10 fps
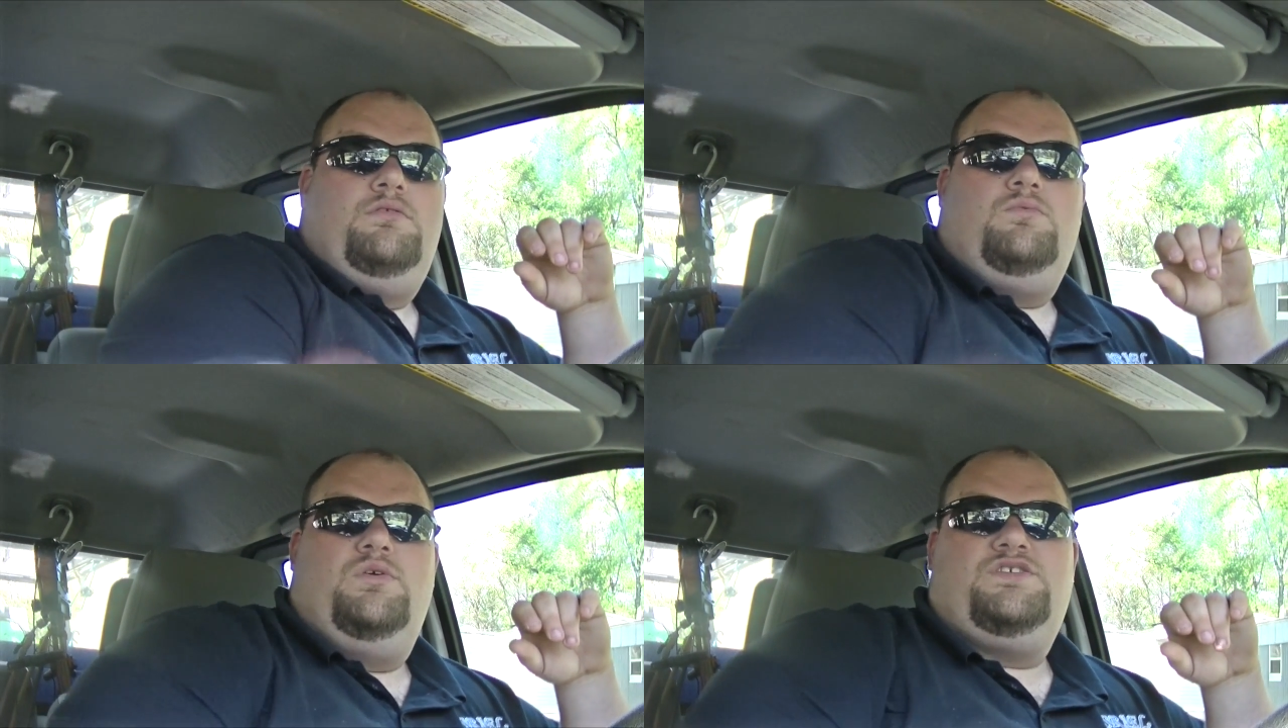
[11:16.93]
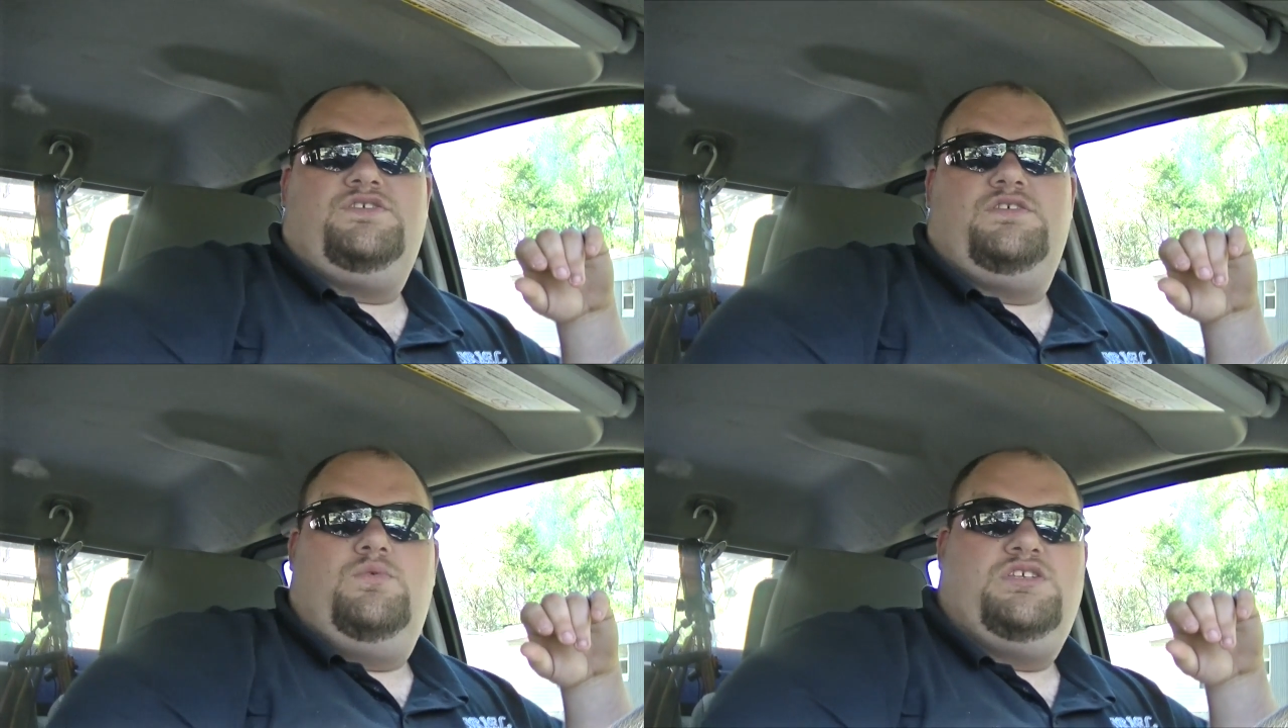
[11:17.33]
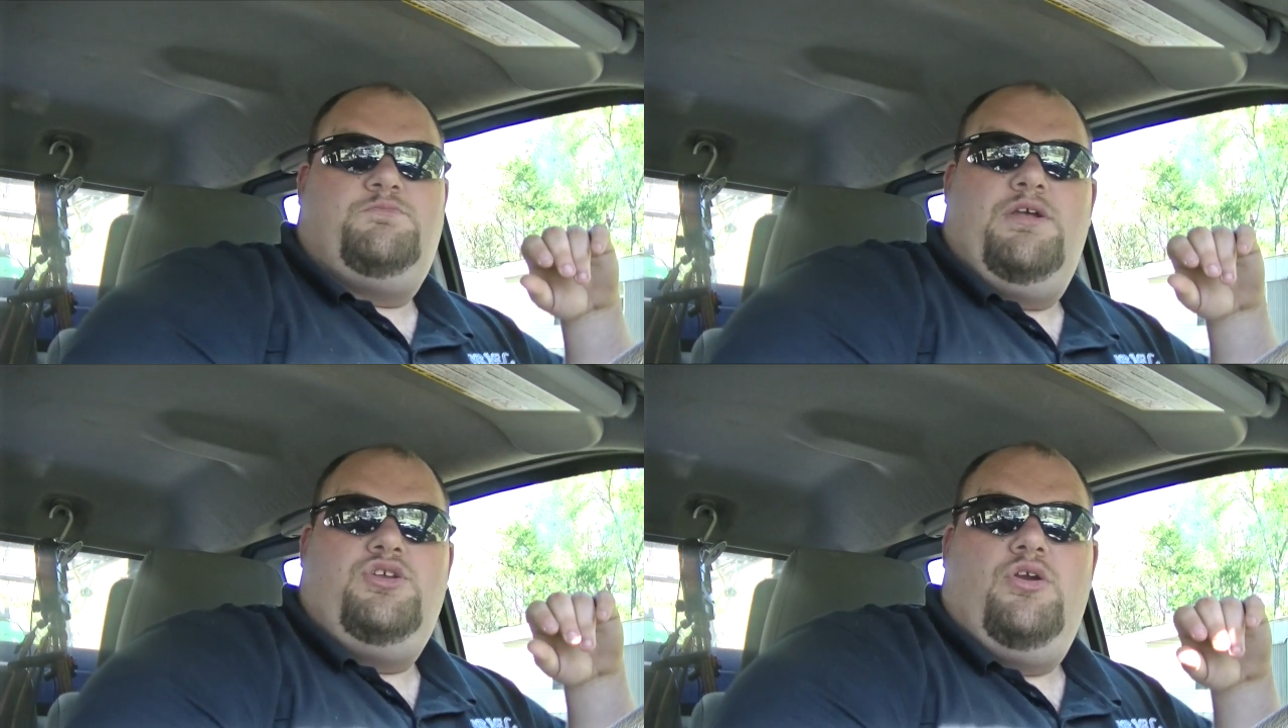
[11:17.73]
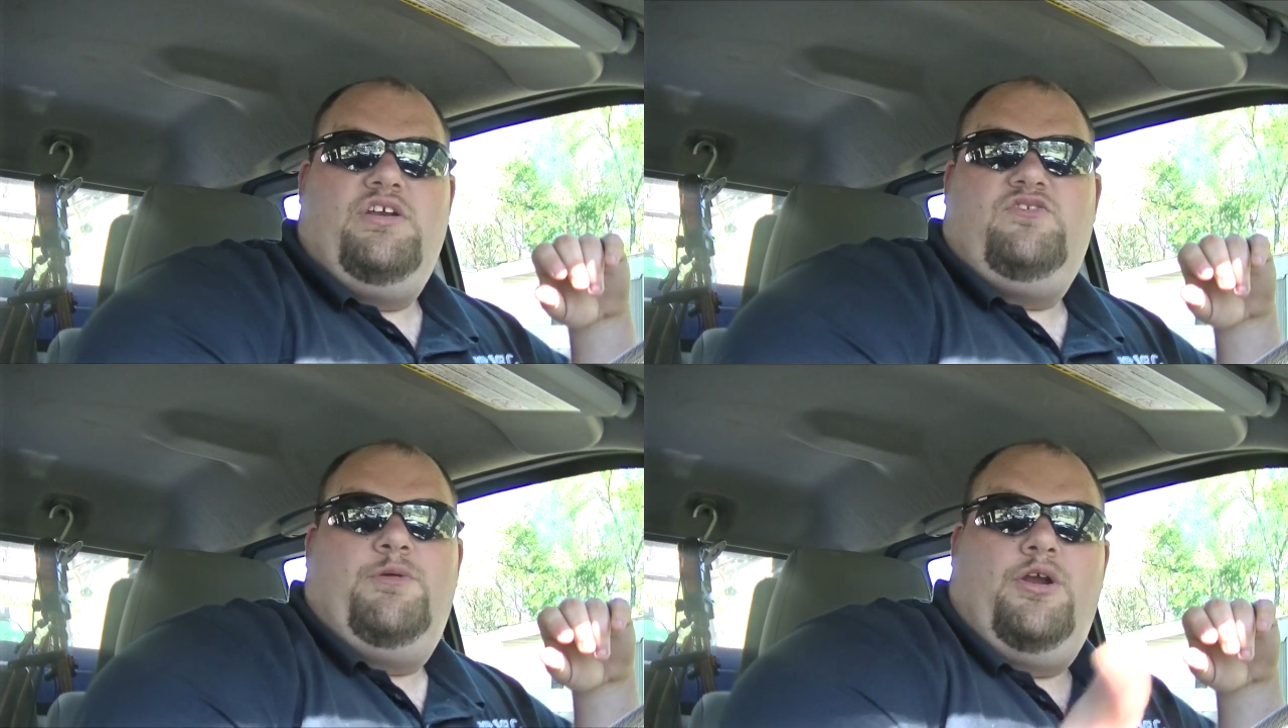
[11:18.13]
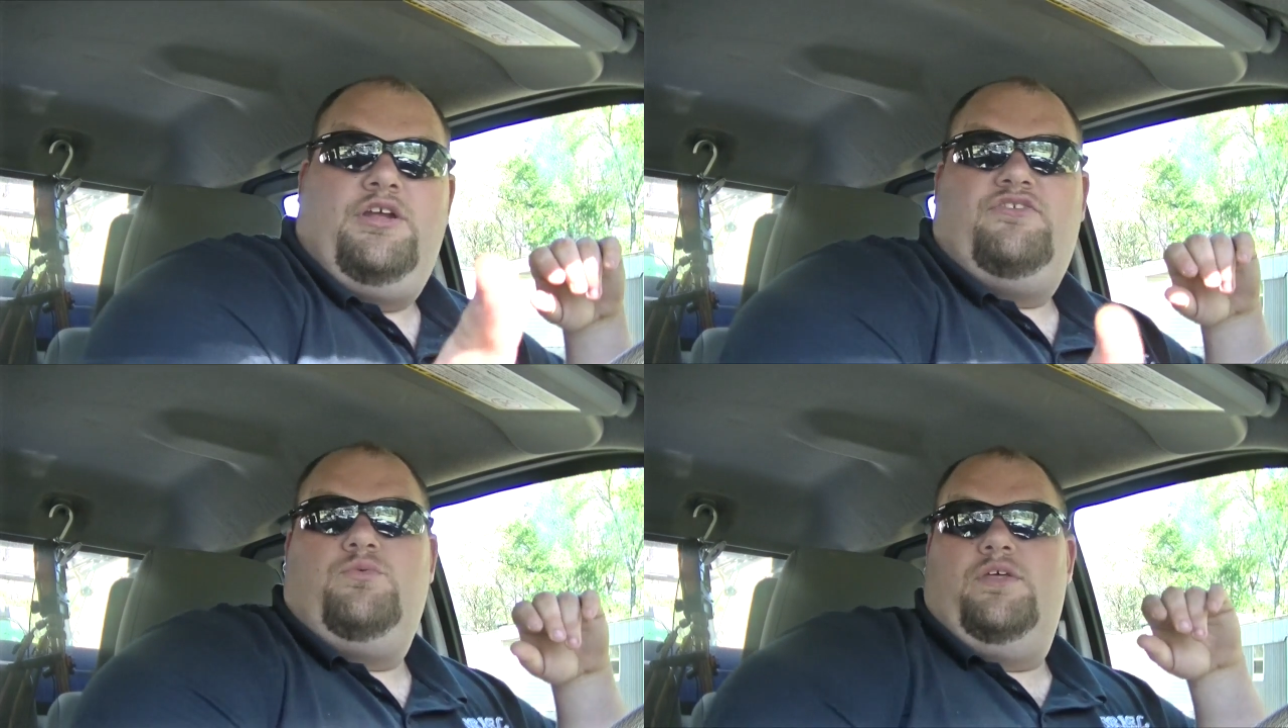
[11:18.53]
What's been your
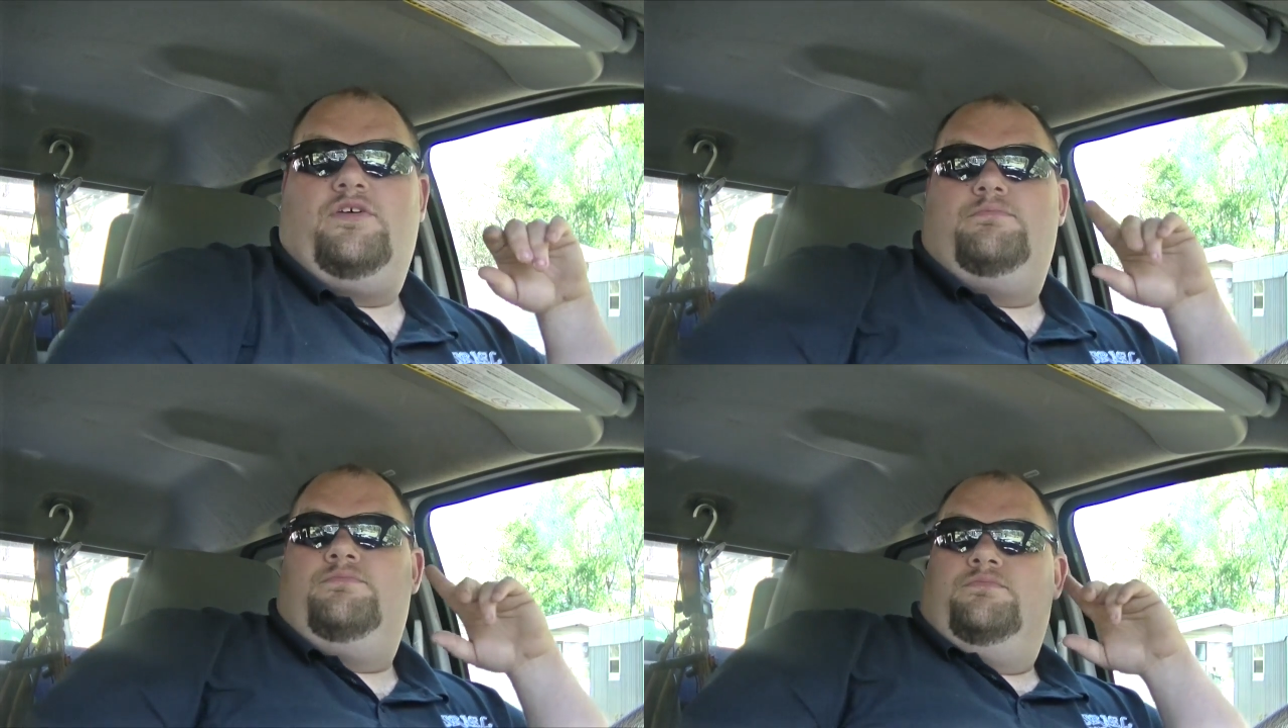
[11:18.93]
experience with them?